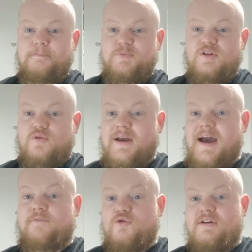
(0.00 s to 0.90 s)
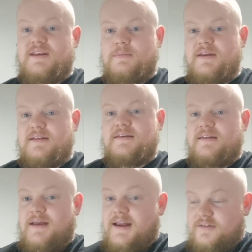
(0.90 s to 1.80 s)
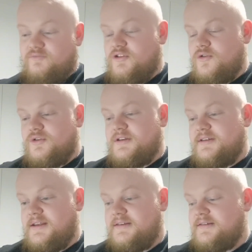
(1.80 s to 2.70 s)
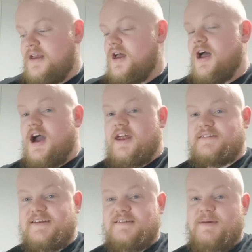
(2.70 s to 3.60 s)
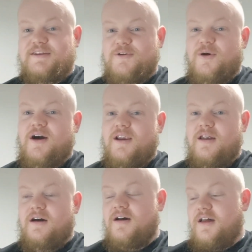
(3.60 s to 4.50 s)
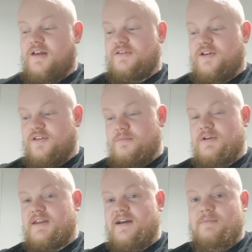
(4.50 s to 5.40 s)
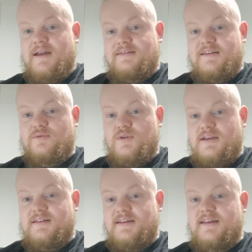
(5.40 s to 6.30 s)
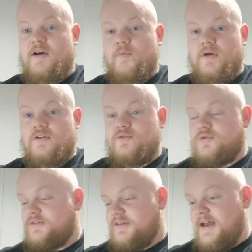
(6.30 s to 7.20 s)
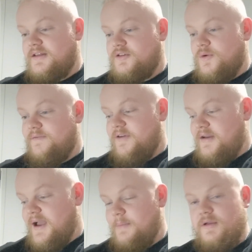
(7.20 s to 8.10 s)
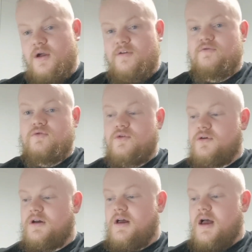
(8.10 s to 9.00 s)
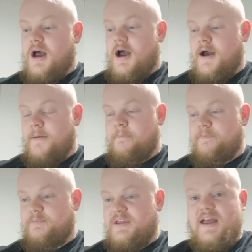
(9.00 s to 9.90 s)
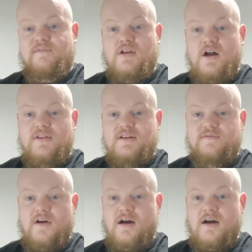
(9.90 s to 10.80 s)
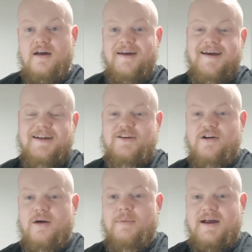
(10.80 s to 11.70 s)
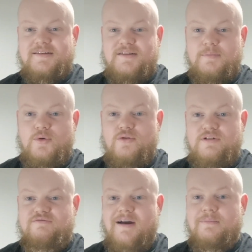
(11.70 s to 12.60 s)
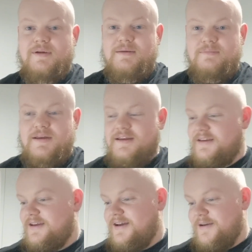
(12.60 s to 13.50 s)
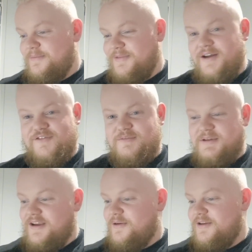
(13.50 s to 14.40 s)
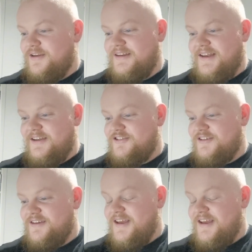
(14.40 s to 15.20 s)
So I have already been, as I'm recording this, and I did spend quite a lot. So the money I've made this week did help go towards that. So I'm very happy overall. But yeah, if you got this far and you got past the boring rambling bit that I've just been going on a tangent,